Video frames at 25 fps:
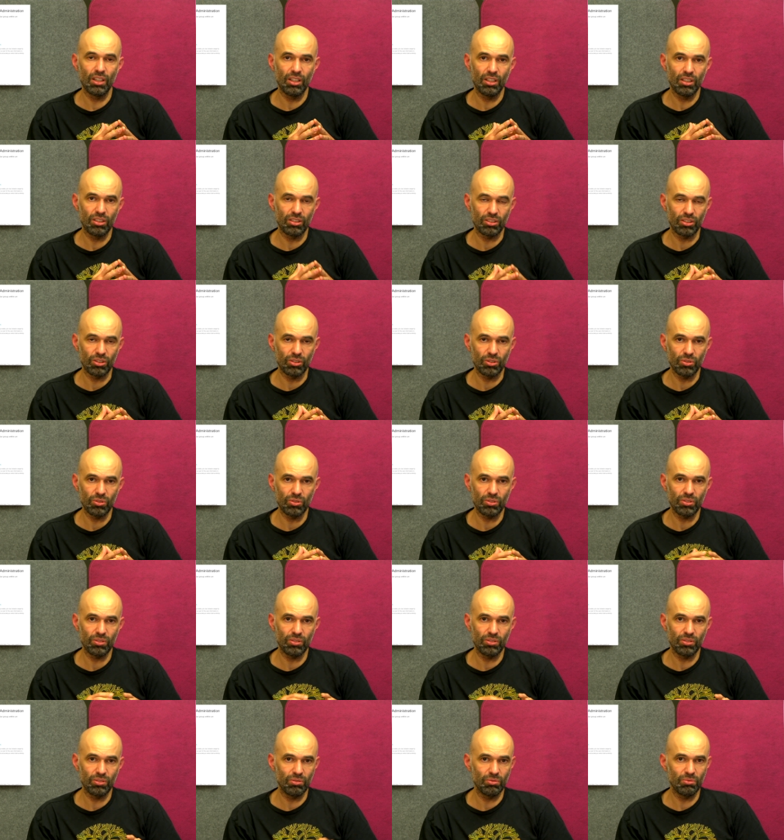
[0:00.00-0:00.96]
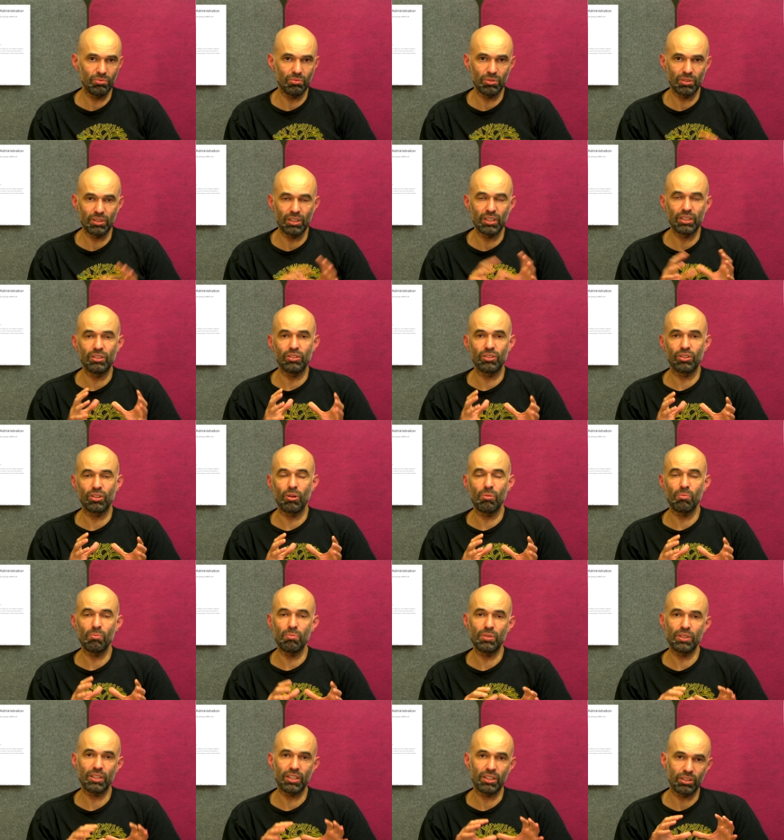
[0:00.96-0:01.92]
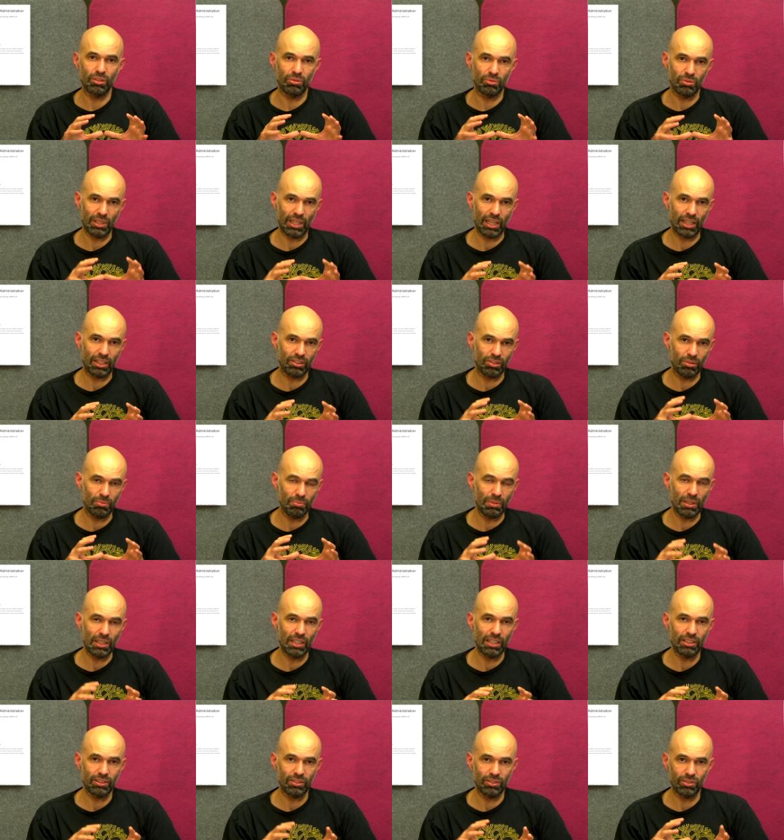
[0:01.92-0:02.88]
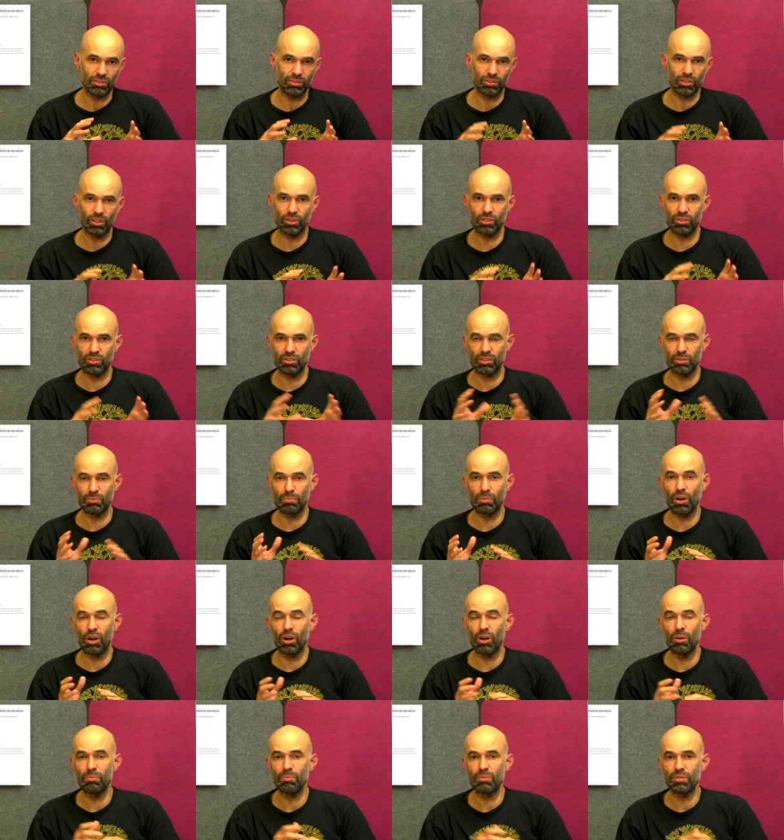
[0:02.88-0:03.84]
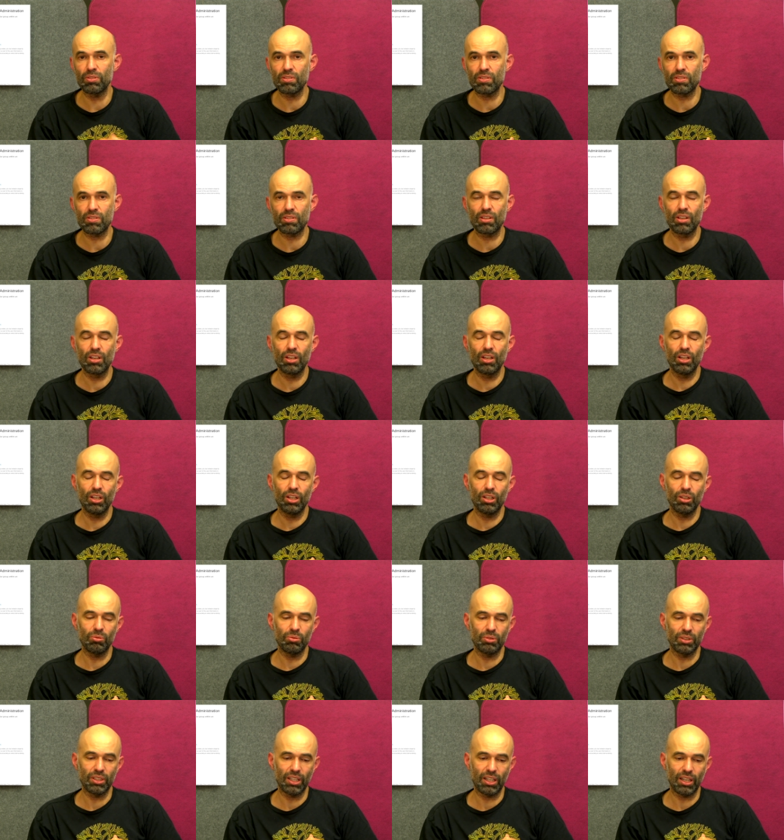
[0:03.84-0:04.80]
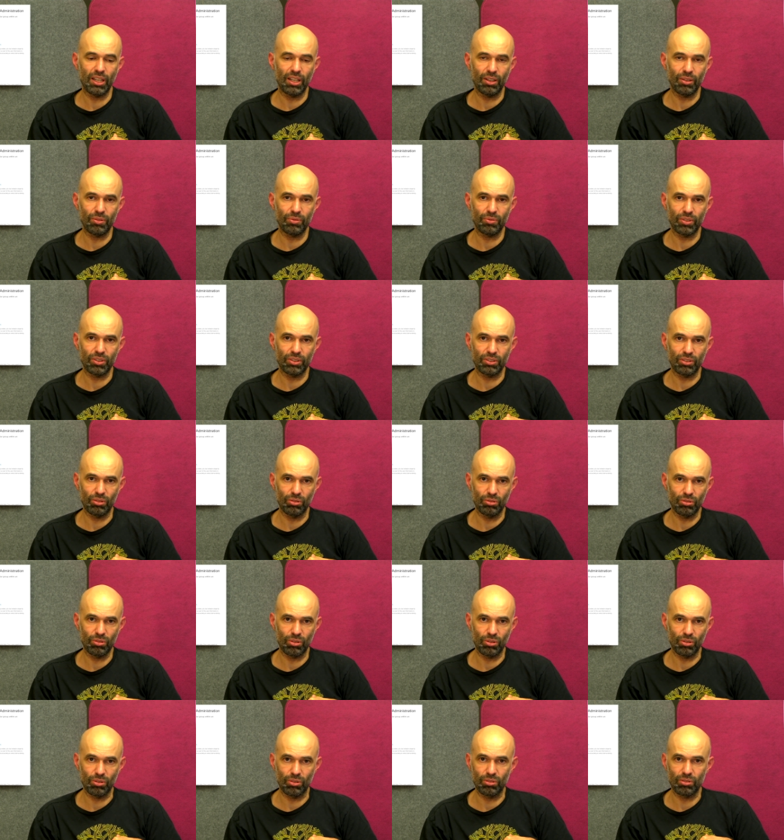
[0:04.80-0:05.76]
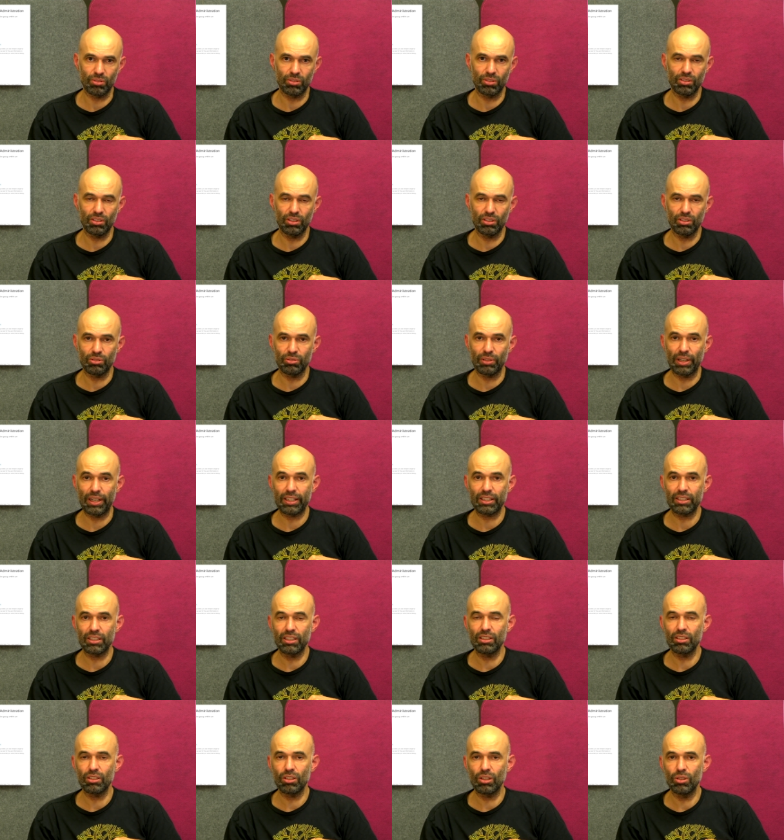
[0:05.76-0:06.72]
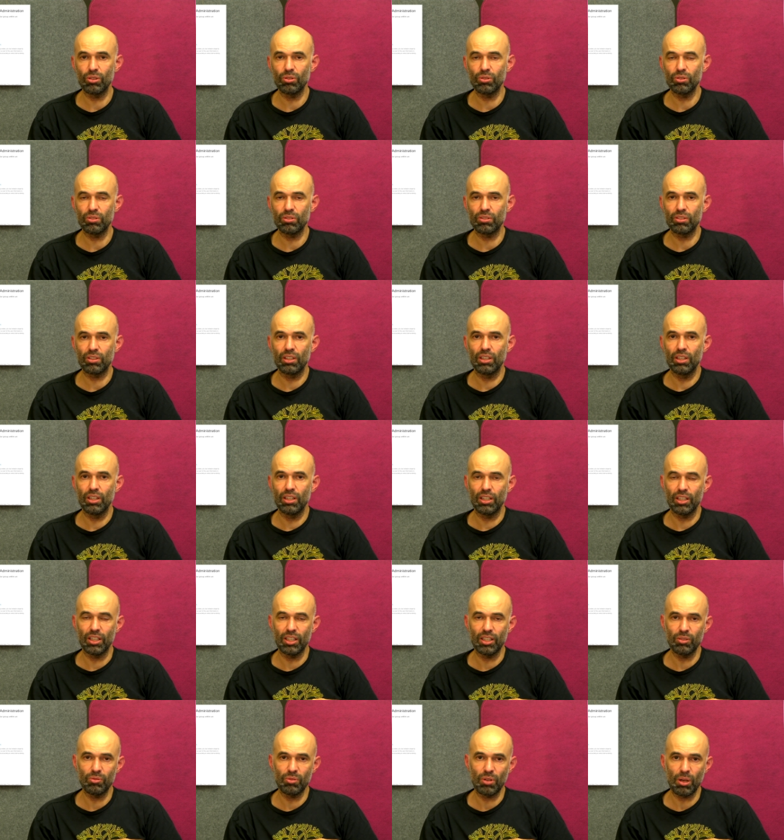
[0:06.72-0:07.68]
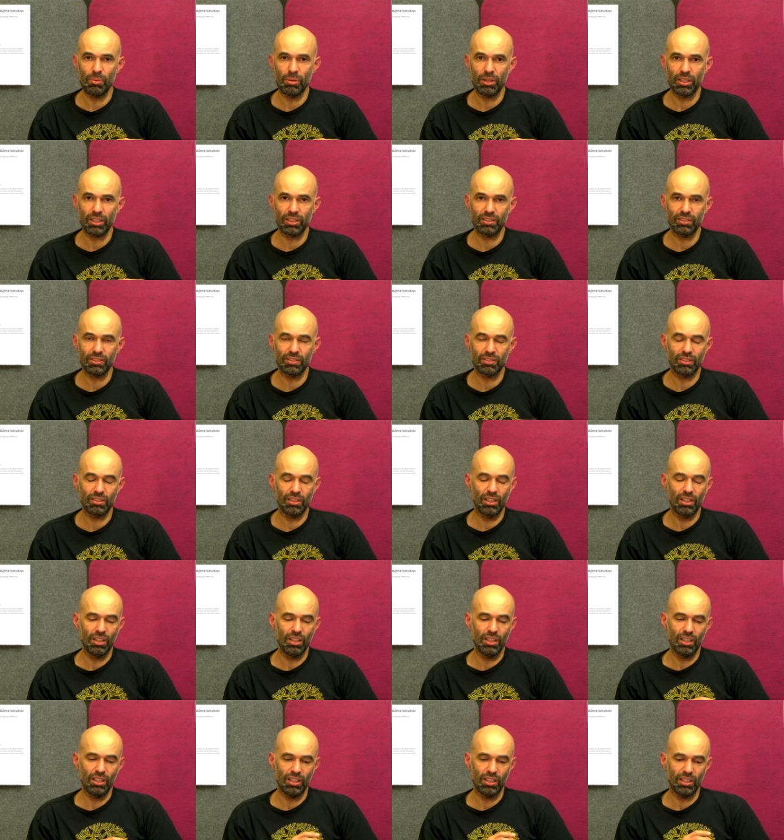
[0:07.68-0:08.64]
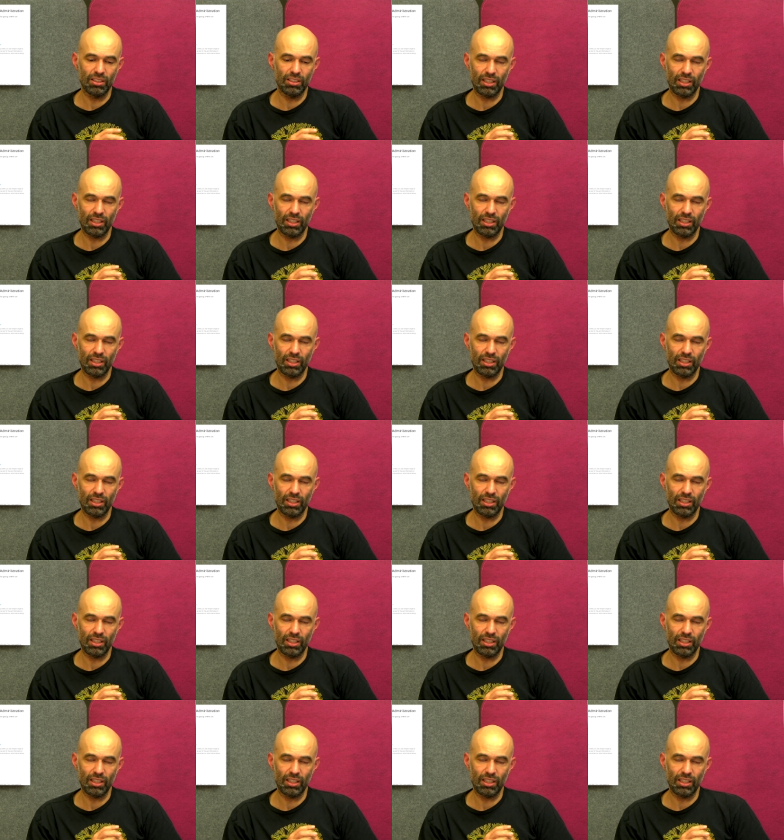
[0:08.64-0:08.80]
used within your company and you would like to bill it to certain departments, we have a so-called tracking code in WebEx. It